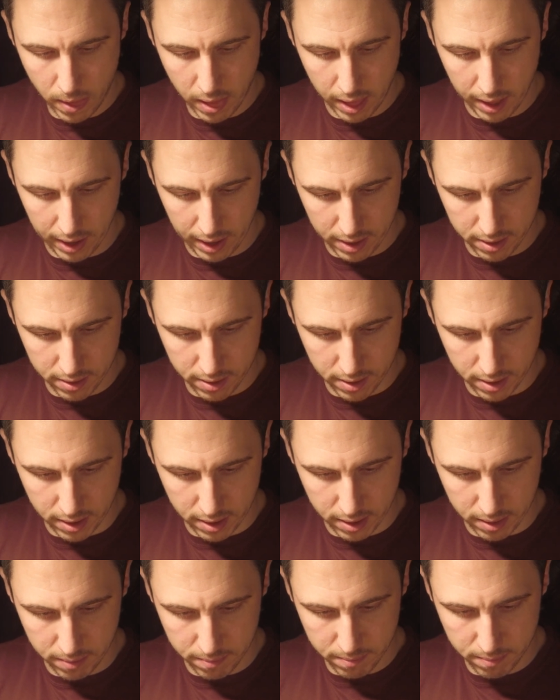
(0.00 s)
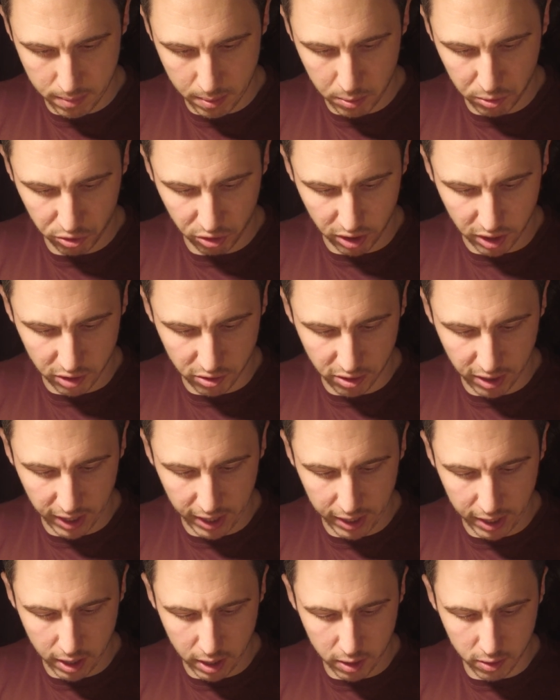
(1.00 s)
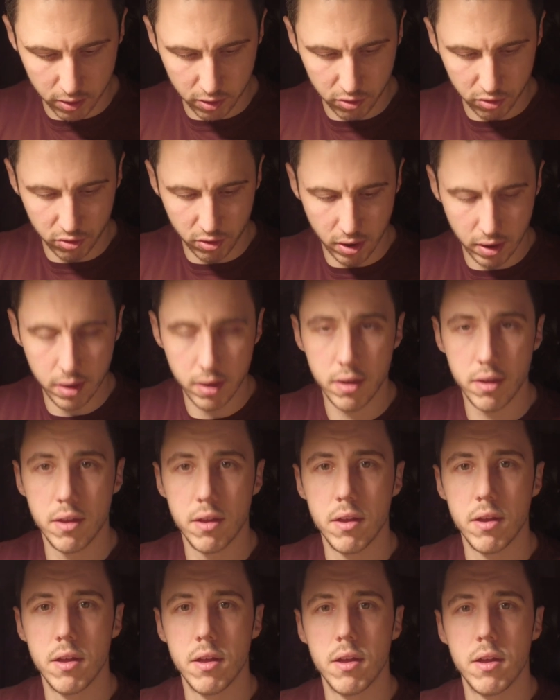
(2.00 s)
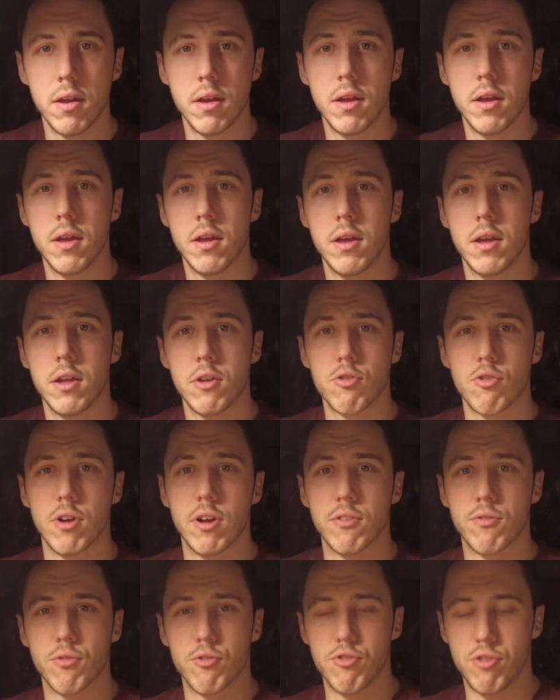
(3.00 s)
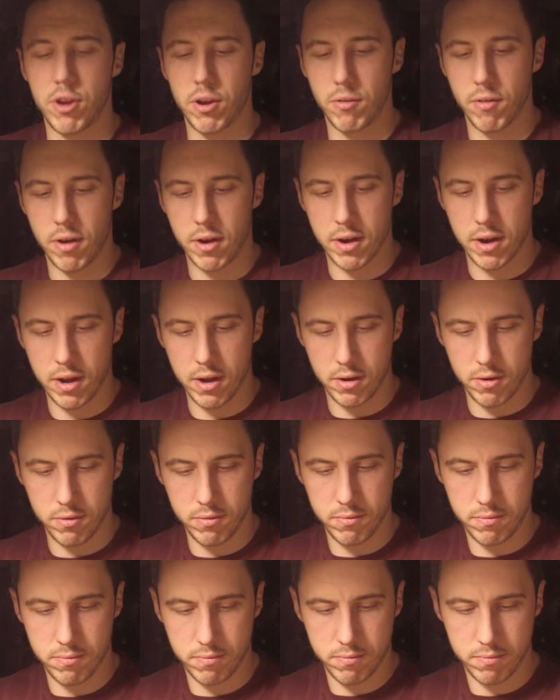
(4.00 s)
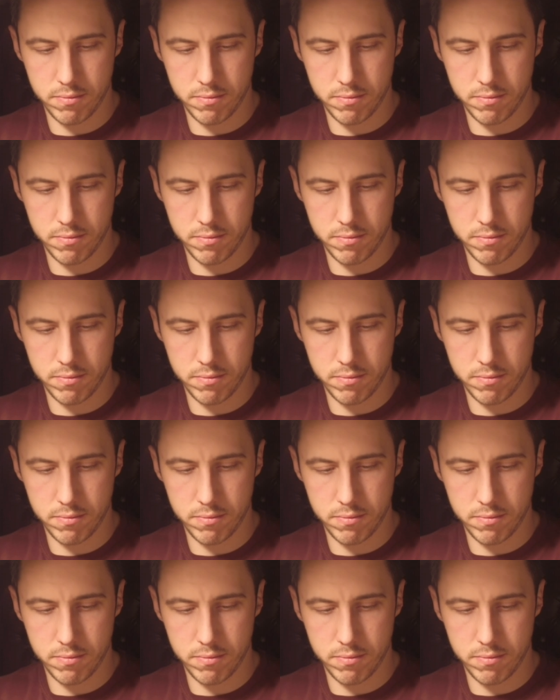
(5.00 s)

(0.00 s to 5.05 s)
And I'm just going to take it into this transfer jig right now.